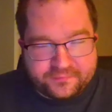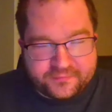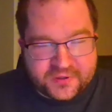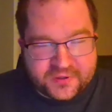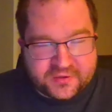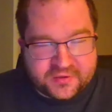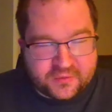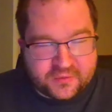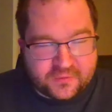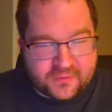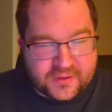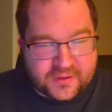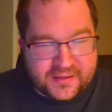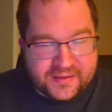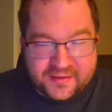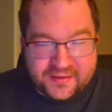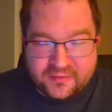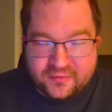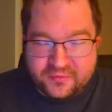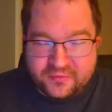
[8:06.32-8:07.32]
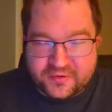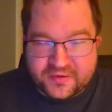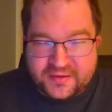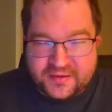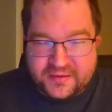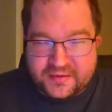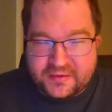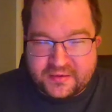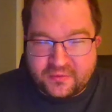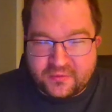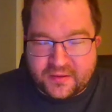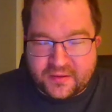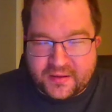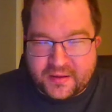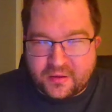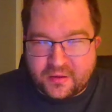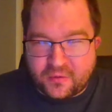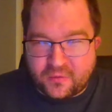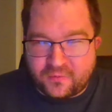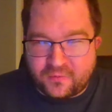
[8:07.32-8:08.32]
So I can understand
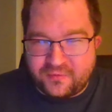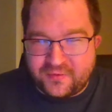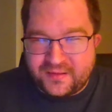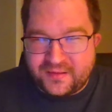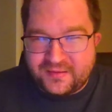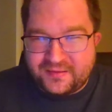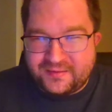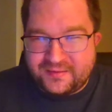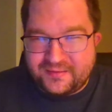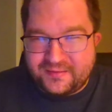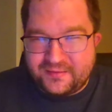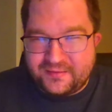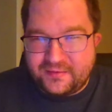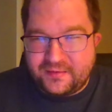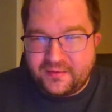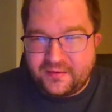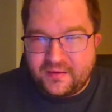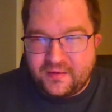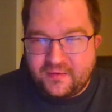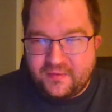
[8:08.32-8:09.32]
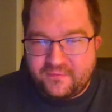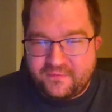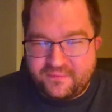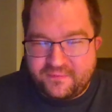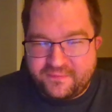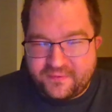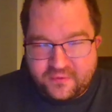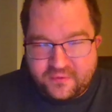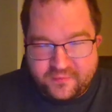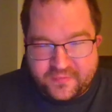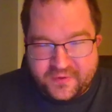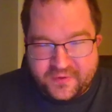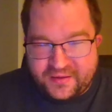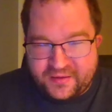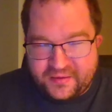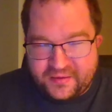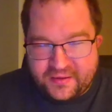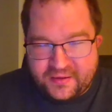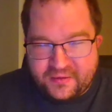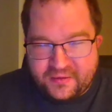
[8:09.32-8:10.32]
how the
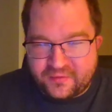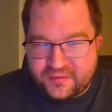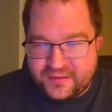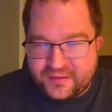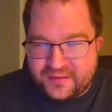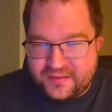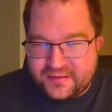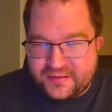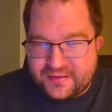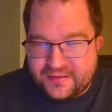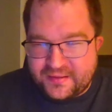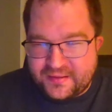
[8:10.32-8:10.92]
filming, how the